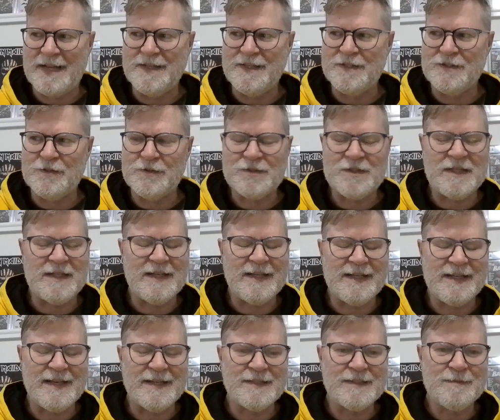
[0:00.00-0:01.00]
interesting, I
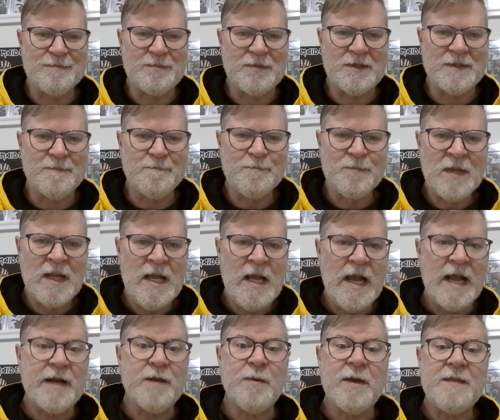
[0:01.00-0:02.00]
guess. But
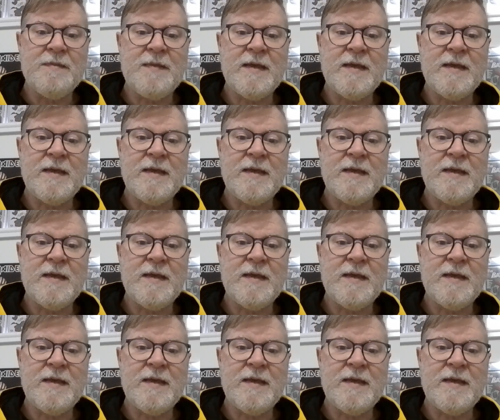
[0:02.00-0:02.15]
anyway,